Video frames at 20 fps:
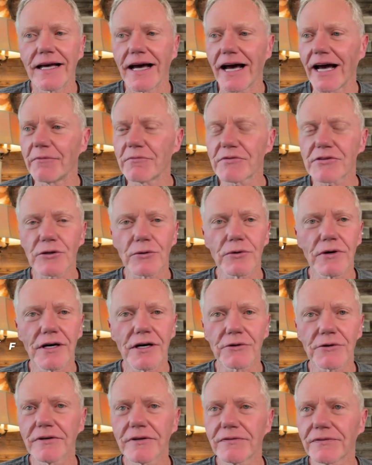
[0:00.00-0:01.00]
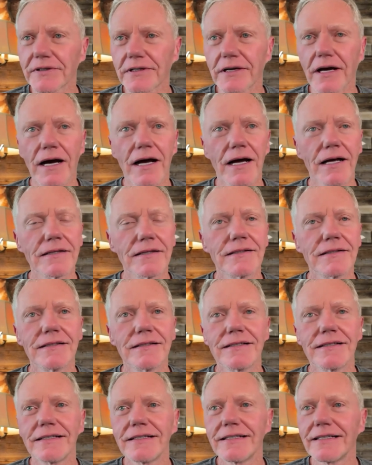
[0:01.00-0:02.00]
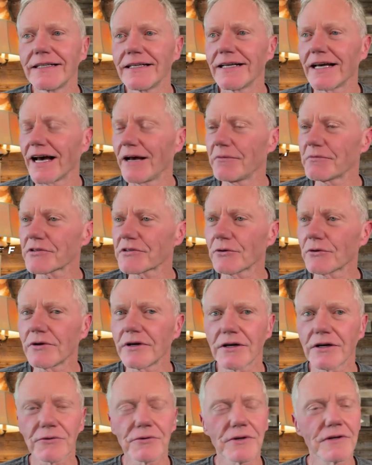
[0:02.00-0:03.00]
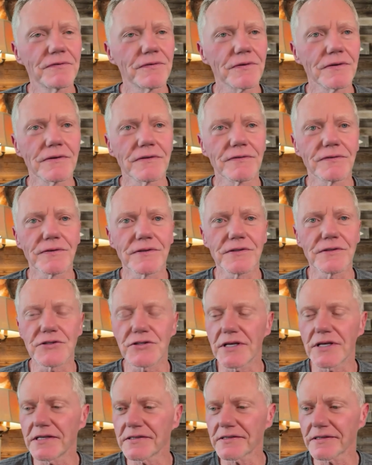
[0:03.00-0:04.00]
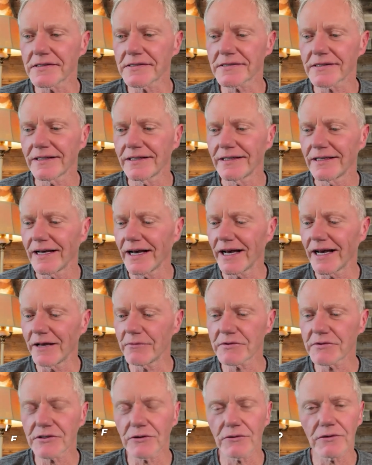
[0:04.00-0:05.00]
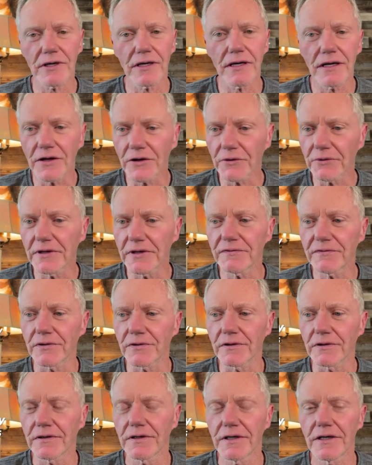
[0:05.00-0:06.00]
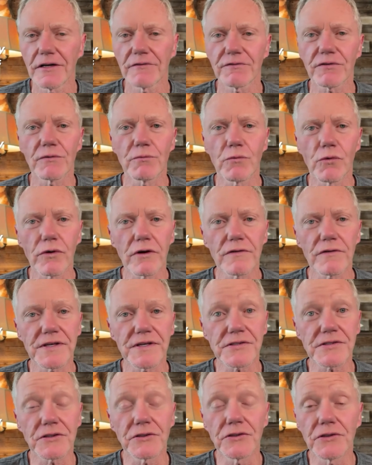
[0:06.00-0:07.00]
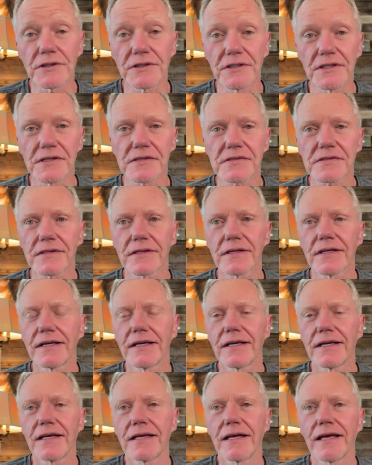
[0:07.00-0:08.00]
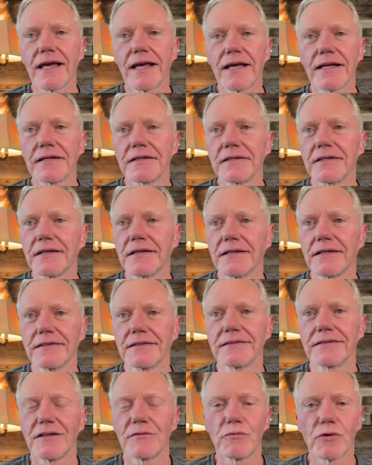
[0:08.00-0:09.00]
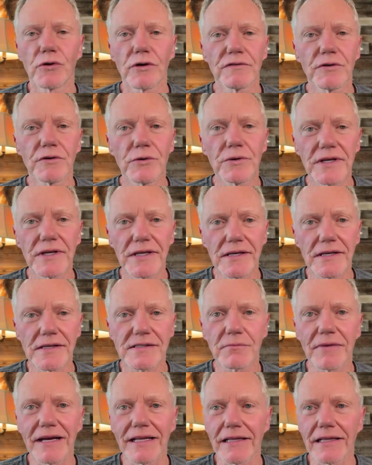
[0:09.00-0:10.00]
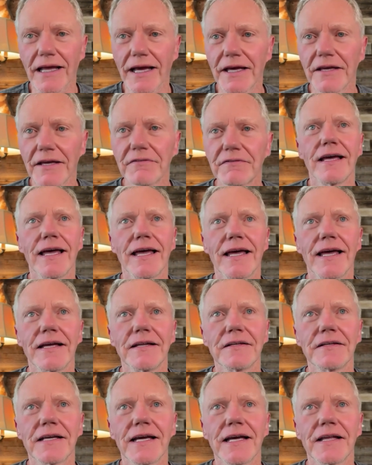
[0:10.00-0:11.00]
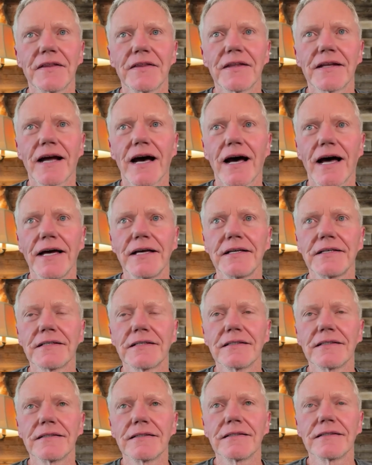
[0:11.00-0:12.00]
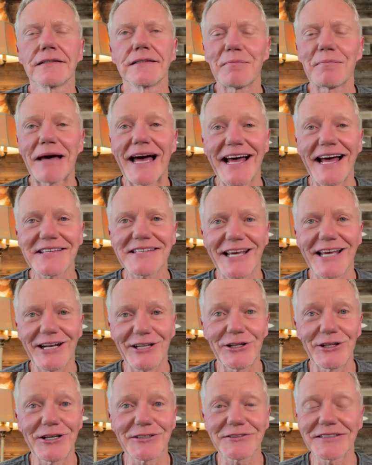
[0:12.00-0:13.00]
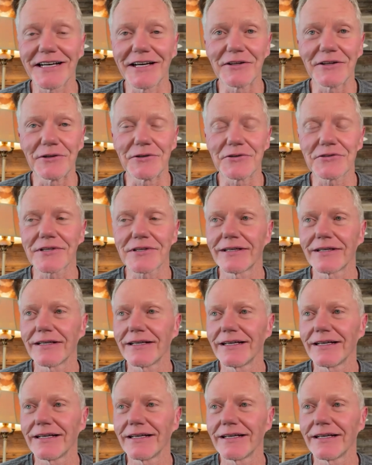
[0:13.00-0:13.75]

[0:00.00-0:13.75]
I'm so hungry for God. I'm so hungry for for Jesus. I'm so hungry for for more of his goodness, and uh, more of who he is in my life, and and that I can pass out along to others.